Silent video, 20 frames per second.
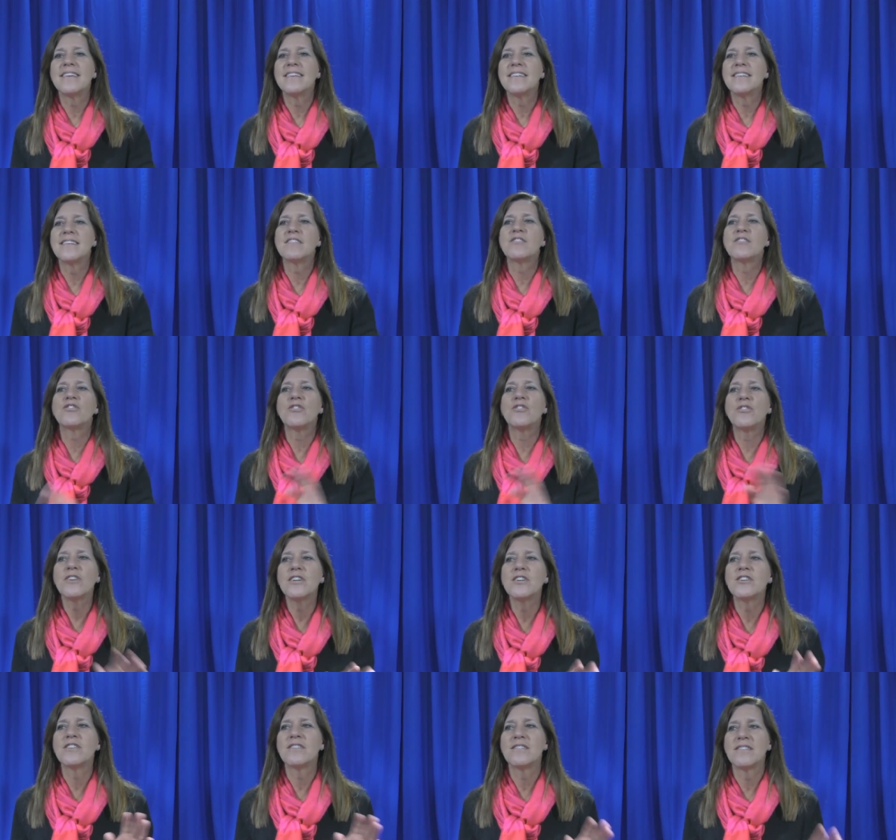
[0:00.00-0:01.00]

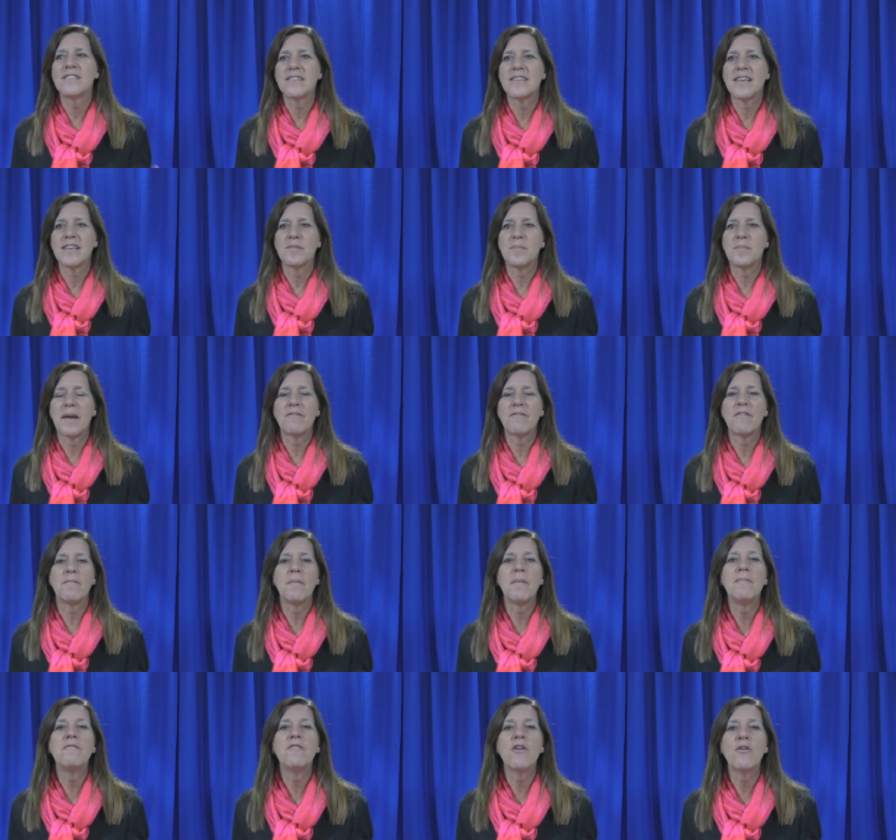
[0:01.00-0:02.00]
discourages the suspect from
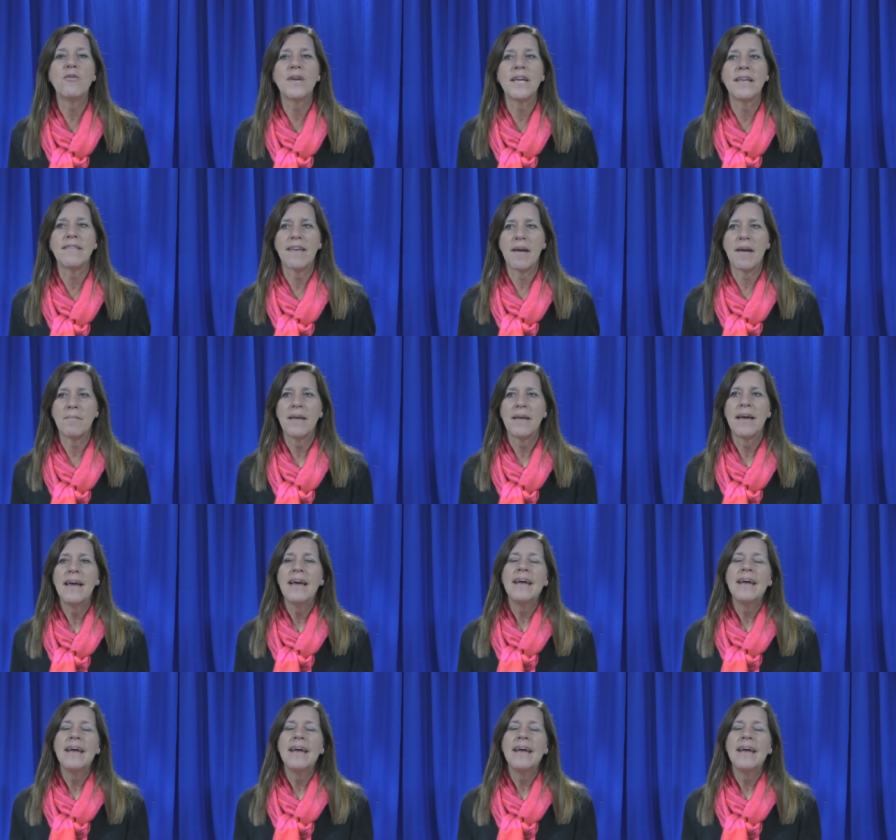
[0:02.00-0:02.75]
invoking them.